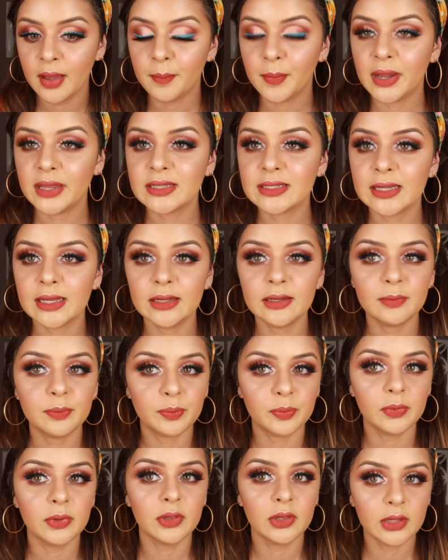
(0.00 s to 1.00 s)
My skin
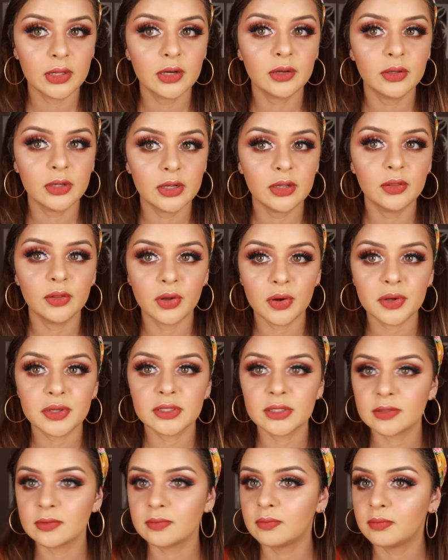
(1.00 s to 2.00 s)
literally
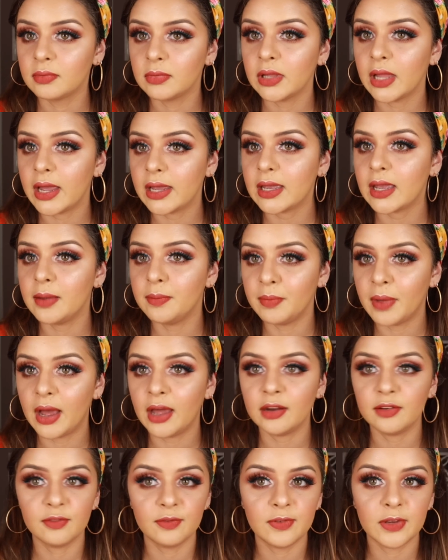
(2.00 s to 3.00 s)
looks like a
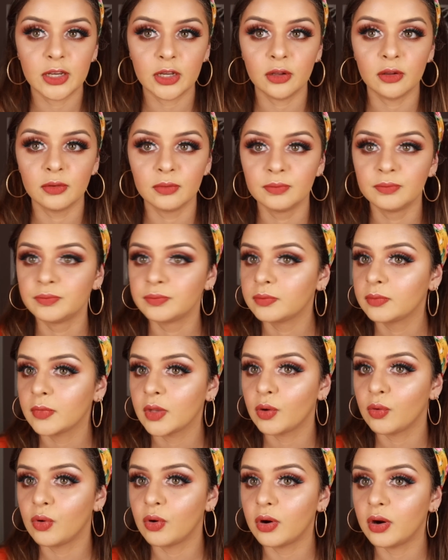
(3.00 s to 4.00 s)
matte veal
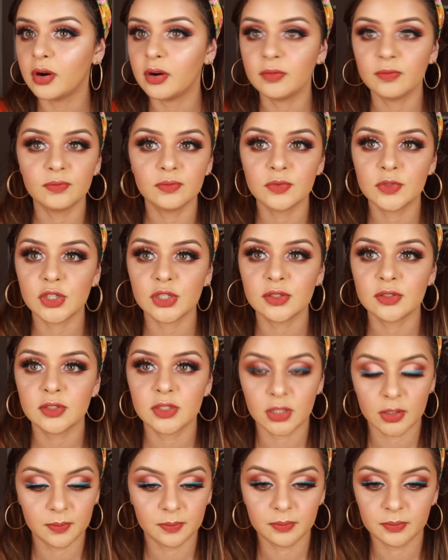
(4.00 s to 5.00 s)
or just
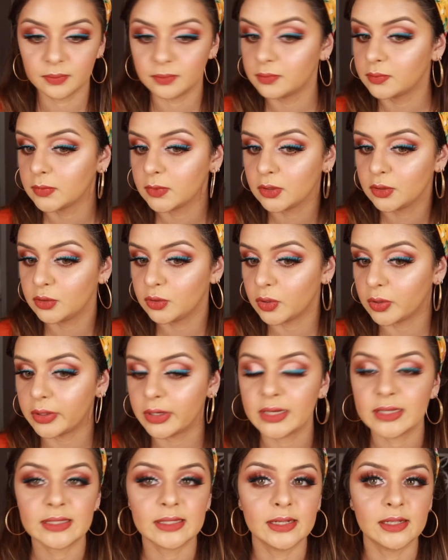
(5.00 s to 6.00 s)
some
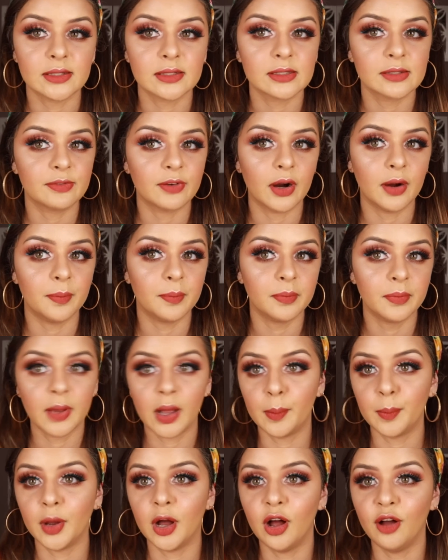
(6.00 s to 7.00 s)
gloriousness from
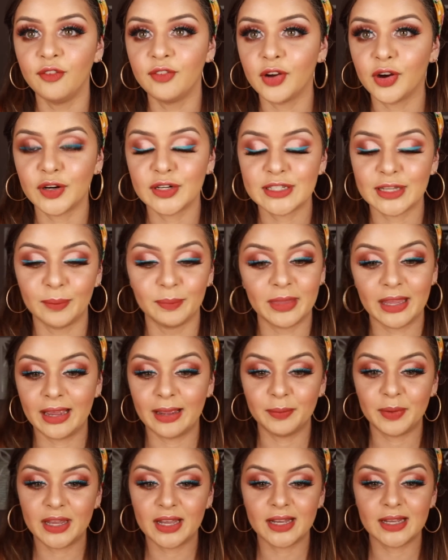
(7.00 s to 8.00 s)
above or
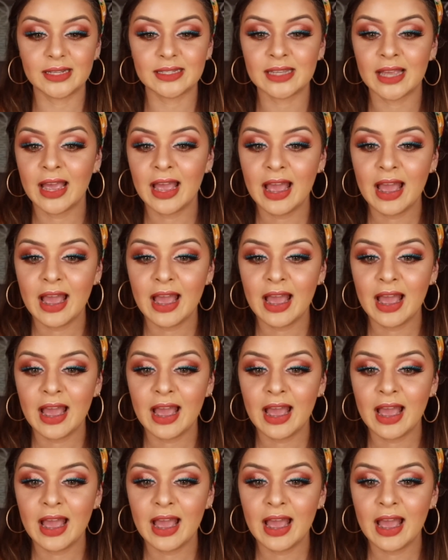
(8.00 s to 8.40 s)
something because